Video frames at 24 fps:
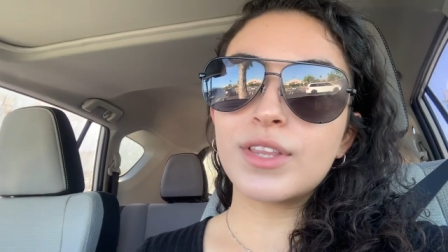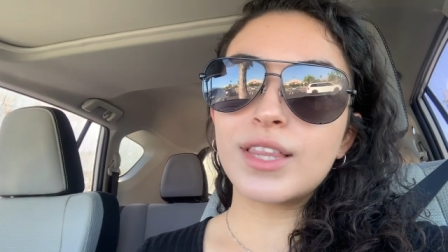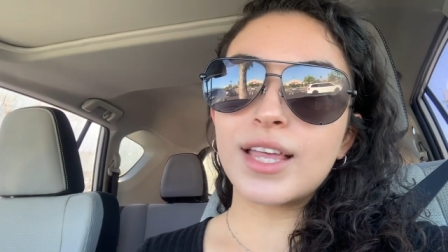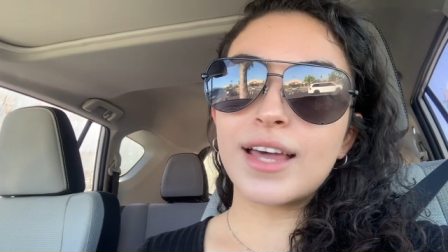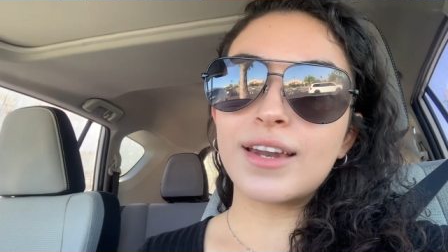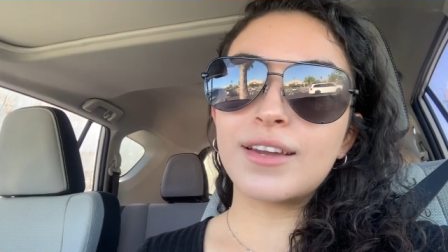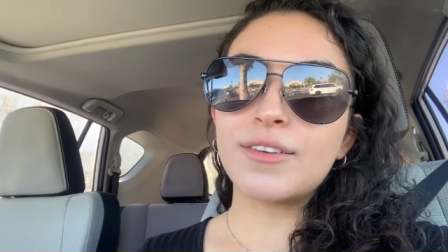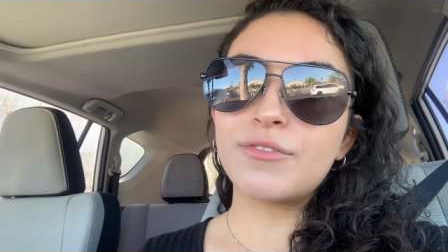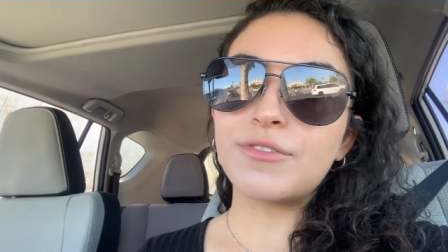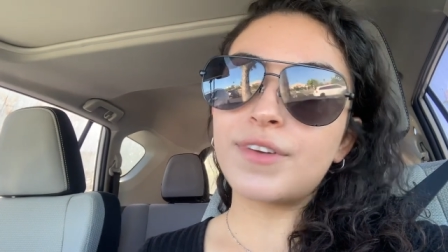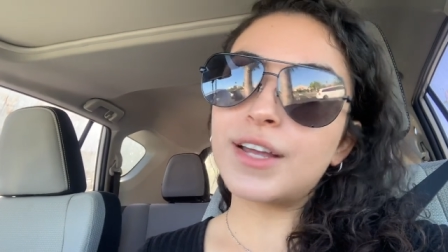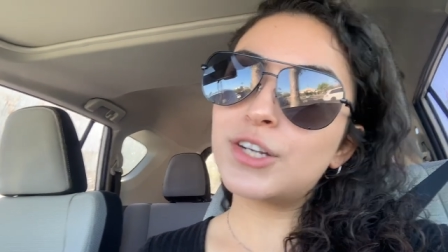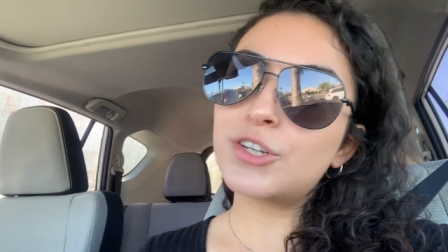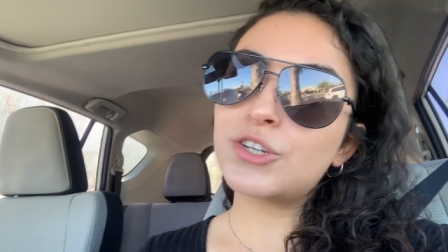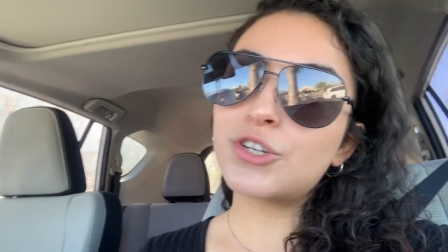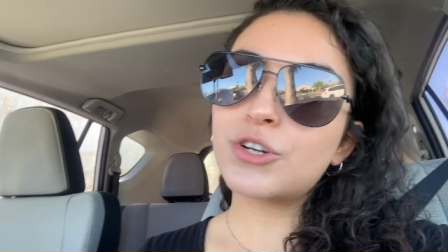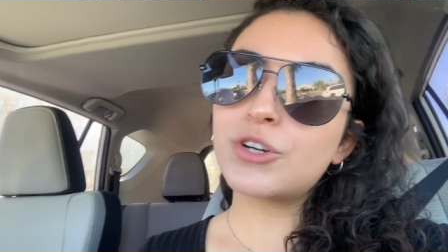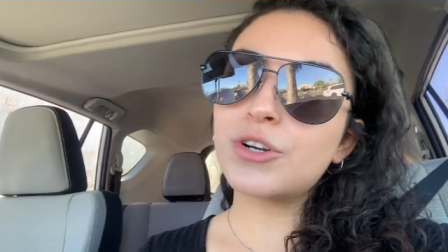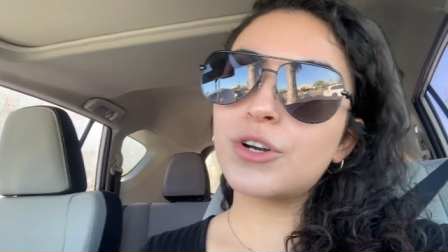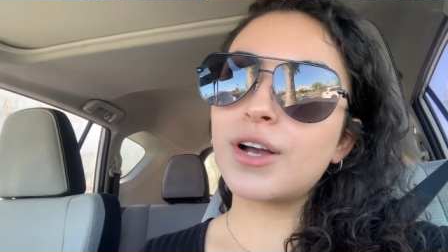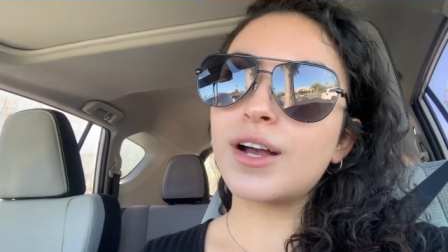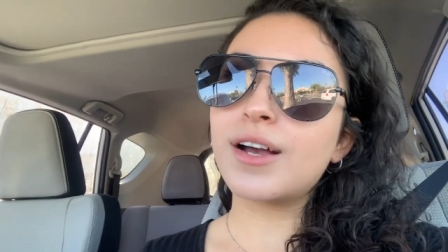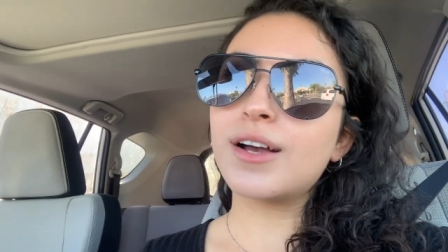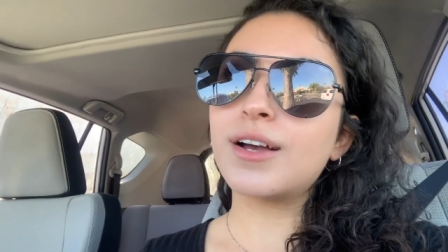that
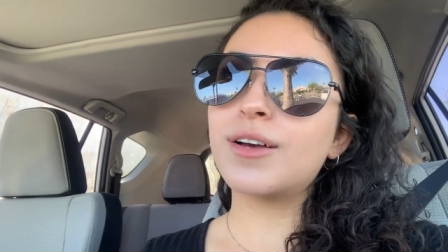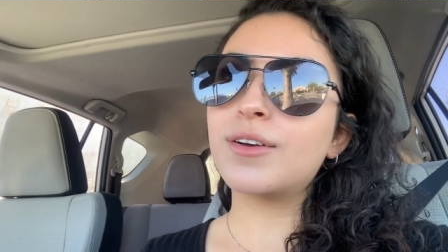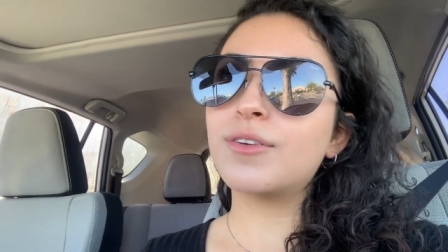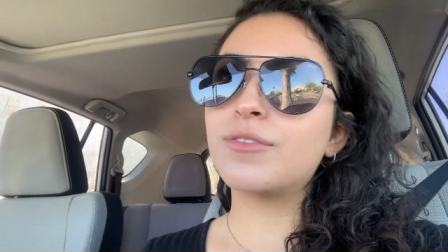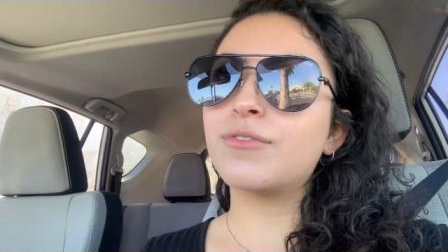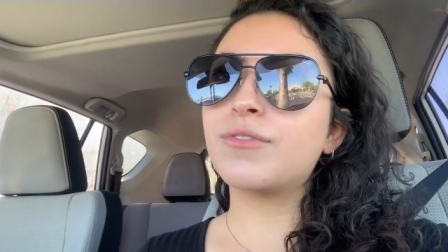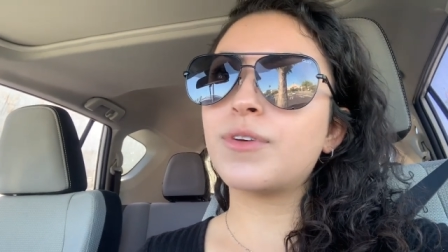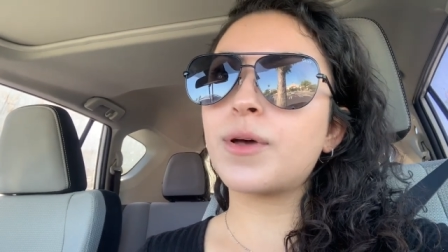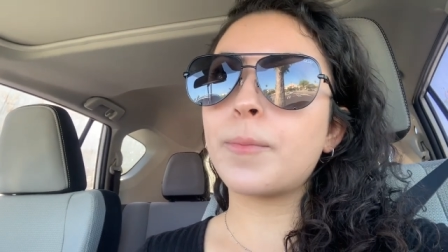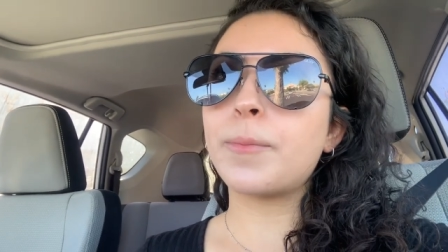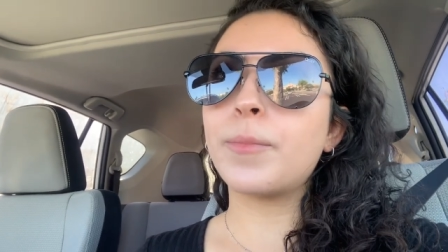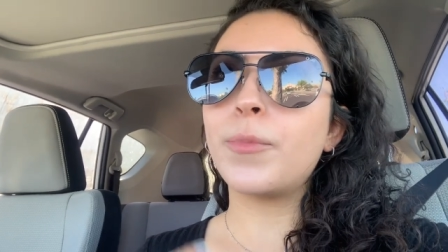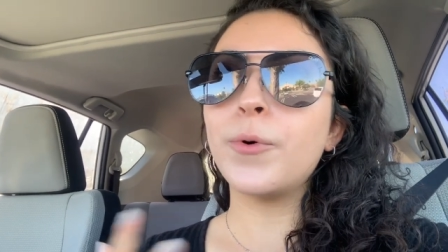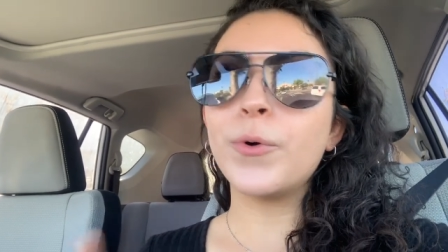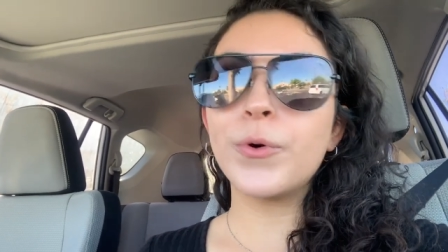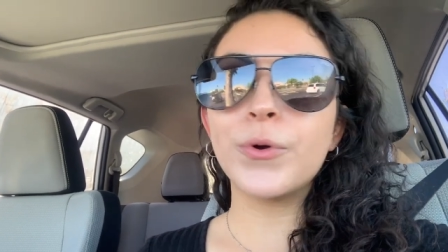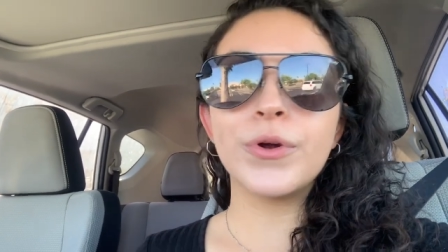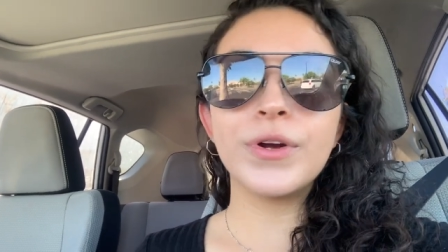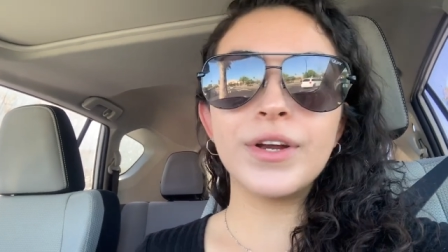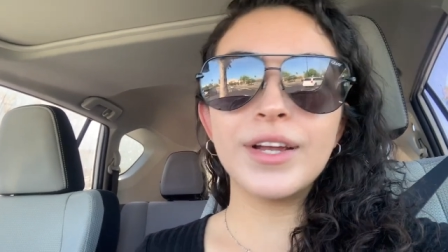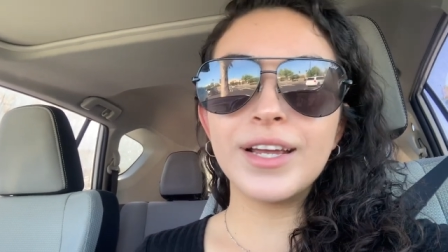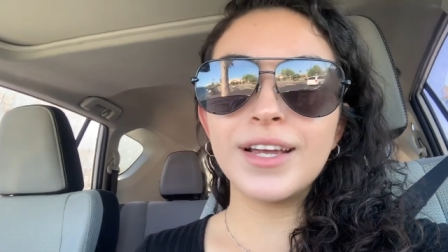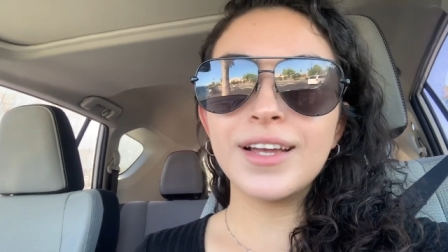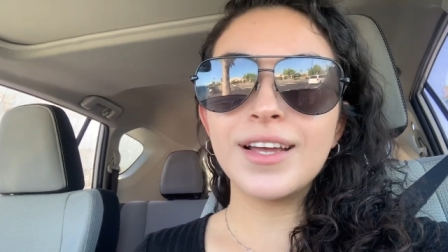adventure of
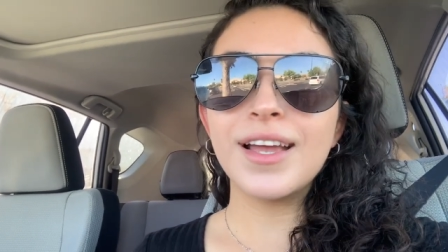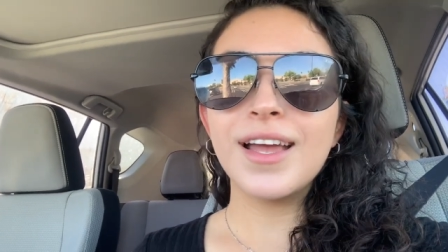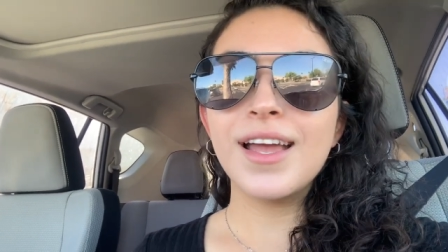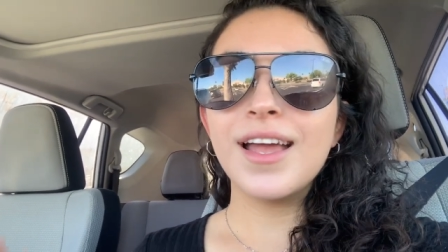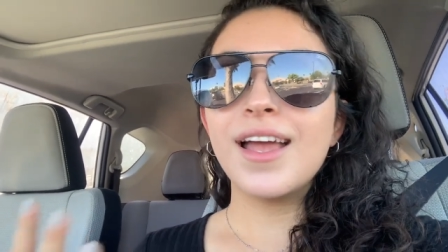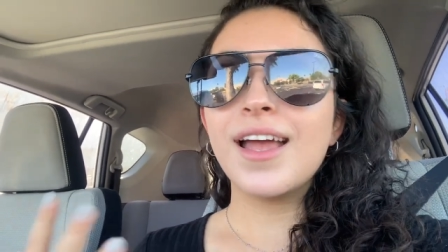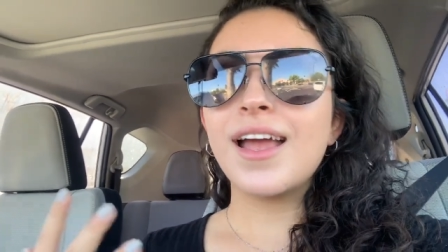pouring,